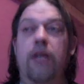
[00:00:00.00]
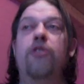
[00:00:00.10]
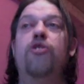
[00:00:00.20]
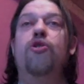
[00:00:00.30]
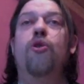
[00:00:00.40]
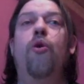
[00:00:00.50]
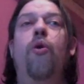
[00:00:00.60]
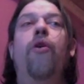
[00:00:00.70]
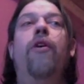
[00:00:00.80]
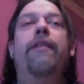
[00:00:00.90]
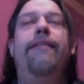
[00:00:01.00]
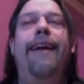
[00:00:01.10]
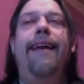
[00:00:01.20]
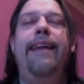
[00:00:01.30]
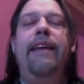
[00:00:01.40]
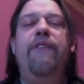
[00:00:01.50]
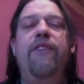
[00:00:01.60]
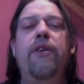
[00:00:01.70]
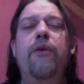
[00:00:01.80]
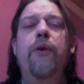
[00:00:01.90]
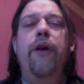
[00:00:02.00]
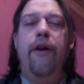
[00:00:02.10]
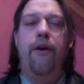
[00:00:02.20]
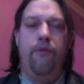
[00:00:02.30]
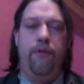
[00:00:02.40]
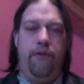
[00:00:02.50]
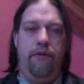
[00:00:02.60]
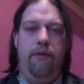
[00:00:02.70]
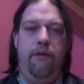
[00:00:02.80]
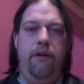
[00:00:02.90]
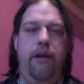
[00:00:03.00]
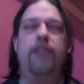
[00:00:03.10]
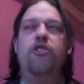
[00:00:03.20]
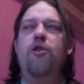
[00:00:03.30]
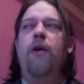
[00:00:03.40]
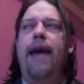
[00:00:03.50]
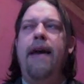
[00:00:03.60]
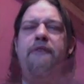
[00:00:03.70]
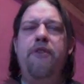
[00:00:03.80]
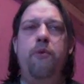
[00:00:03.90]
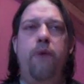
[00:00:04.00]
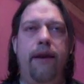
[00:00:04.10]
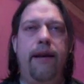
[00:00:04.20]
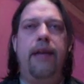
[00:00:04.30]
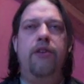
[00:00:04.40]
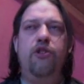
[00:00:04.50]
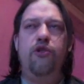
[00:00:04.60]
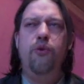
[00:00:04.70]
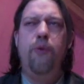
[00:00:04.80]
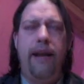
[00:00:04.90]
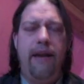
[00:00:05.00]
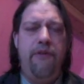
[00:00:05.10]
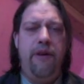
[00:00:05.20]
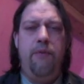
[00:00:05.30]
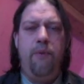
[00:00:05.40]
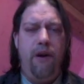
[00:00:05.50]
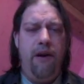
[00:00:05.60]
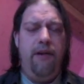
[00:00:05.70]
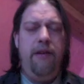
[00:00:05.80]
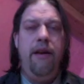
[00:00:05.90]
So they leave you alone. And so everyone can do whatever you want